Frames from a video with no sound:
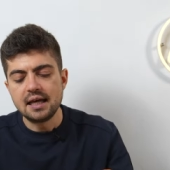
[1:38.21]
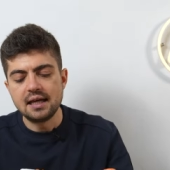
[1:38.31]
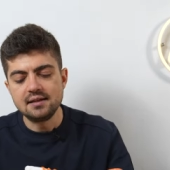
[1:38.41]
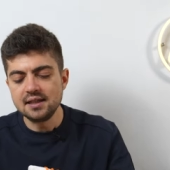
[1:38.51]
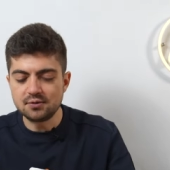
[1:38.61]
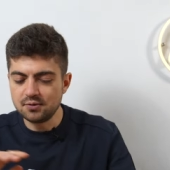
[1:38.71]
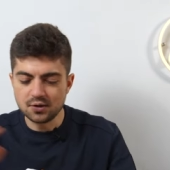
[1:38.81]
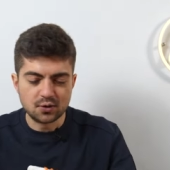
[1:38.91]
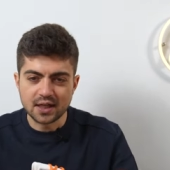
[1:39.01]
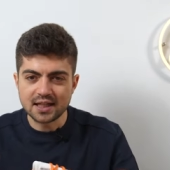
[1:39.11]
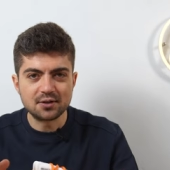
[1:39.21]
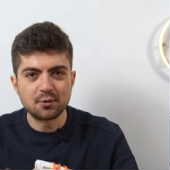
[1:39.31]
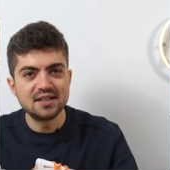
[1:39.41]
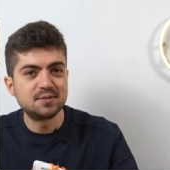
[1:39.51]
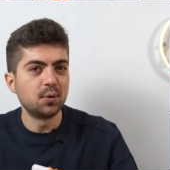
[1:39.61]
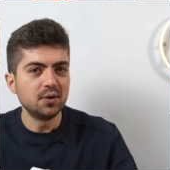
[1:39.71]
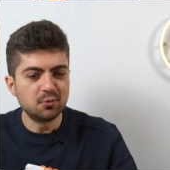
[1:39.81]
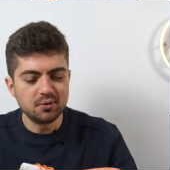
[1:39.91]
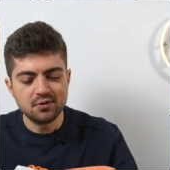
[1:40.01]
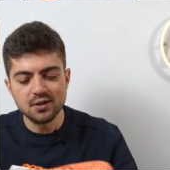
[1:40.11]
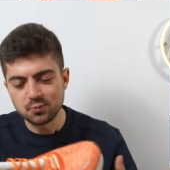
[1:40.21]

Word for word: And it, you know, I can already spoil the review,